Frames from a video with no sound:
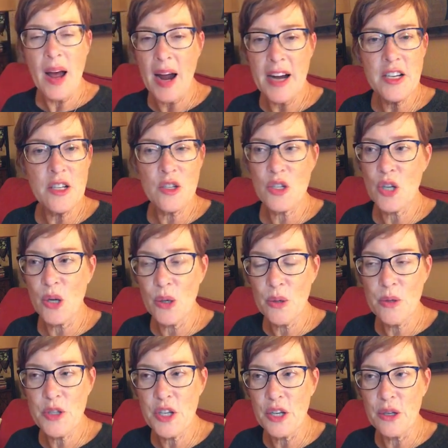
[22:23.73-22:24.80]
I just
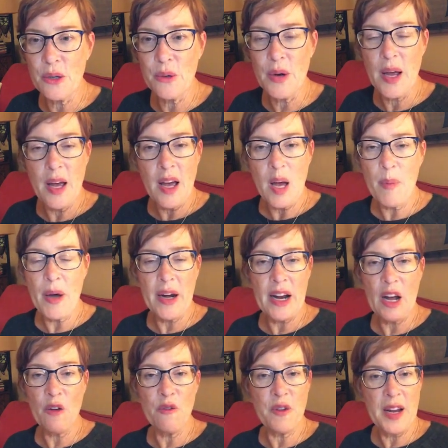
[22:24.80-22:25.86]
told you about
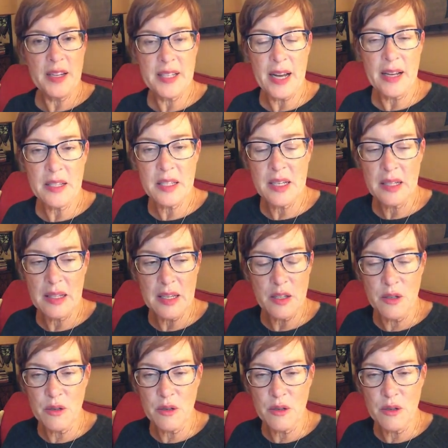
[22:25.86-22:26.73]
how fantastic these